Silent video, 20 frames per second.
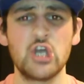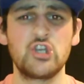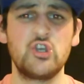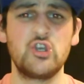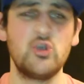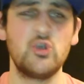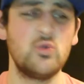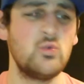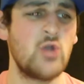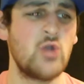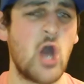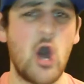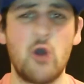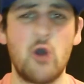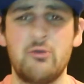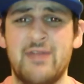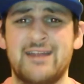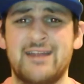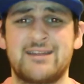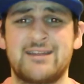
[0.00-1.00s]
You
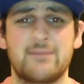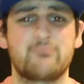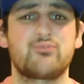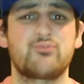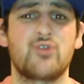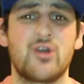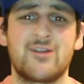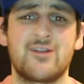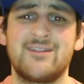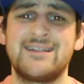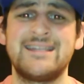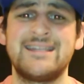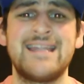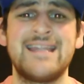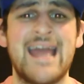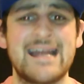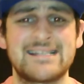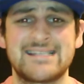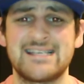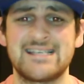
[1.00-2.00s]
know that the Brooklyn
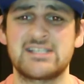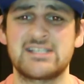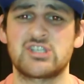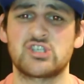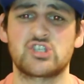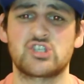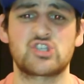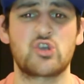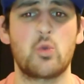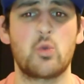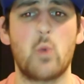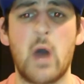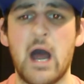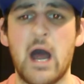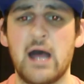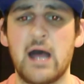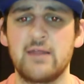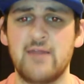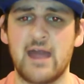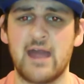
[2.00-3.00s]
Nets is a
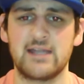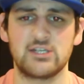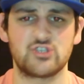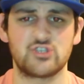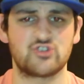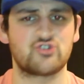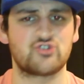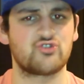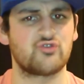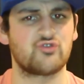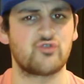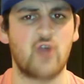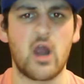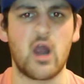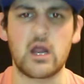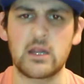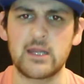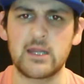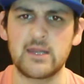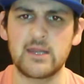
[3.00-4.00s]
squad that is
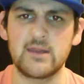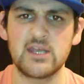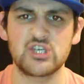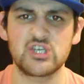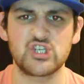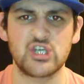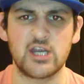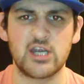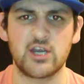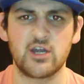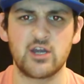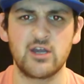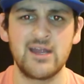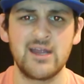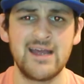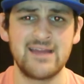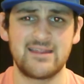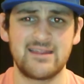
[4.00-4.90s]
struggling this year.